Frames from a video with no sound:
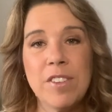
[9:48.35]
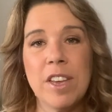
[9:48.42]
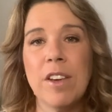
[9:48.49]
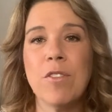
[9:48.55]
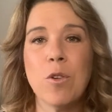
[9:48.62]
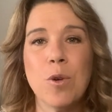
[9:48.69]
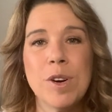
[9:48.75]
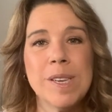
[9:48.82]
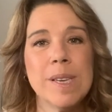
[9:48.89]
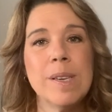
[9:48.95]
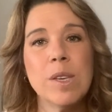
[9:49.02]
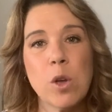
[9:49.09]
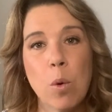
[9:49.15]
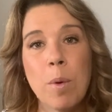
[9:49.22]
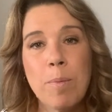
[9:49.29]
of course, is
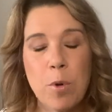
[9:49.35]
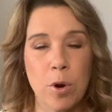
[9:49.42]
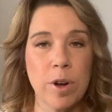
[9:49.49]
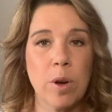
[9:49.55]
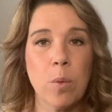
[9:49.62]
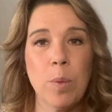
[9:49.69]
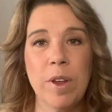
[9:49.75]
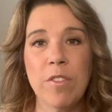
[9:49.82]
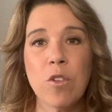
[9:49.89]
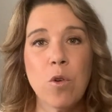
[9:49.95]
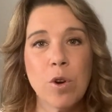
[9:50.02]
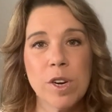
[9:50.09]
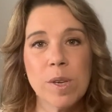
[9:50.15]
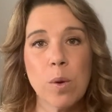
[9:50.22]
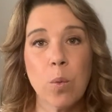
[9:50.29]
so important. We, of
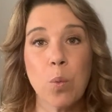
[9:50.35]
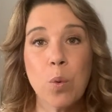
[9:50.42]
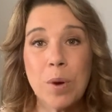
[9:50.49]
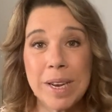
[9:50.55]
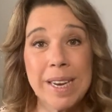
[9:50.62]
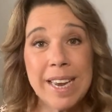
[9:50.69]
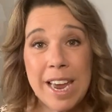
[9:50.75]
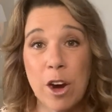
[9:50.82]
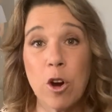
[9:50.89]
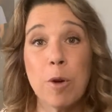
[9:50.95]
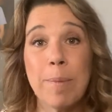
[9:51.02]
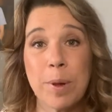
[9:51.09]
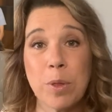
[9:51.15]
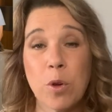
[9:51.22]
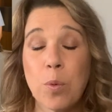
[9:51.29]
course, really care
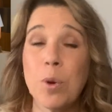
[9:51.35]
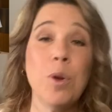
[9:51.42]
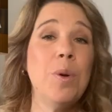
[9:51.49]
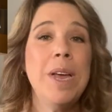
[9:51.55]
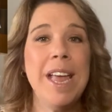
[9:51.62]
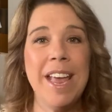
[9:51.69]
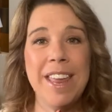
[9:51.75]
about the crew.